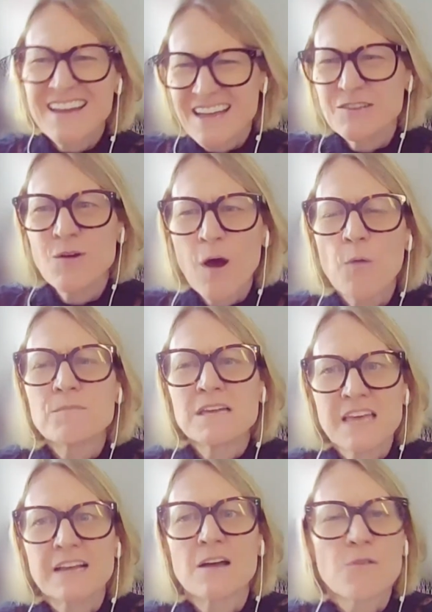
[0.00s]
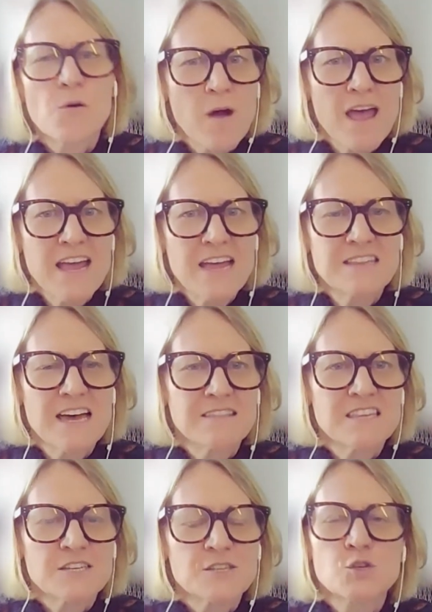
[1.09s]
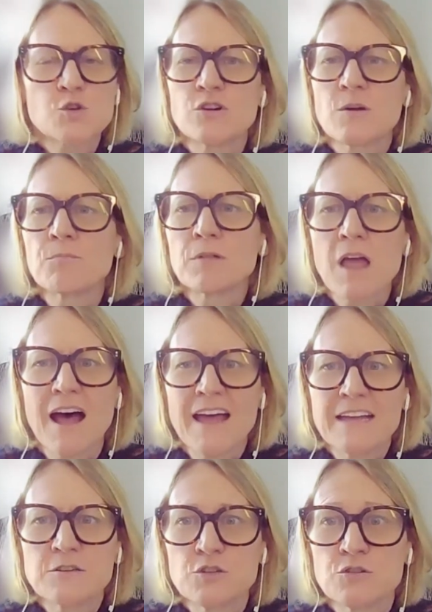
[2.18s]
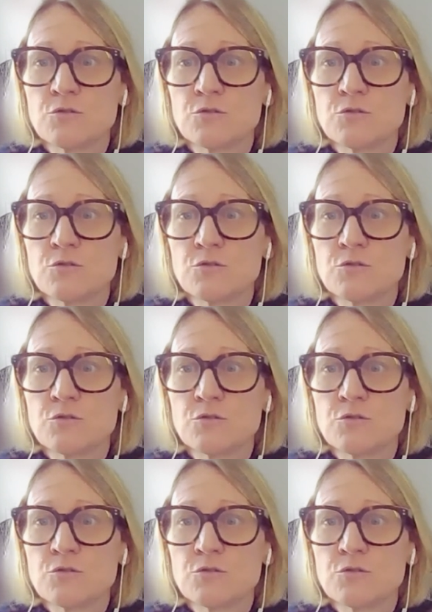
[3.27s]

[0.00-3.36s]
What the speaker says: Can you help me think of a way that this could apply to,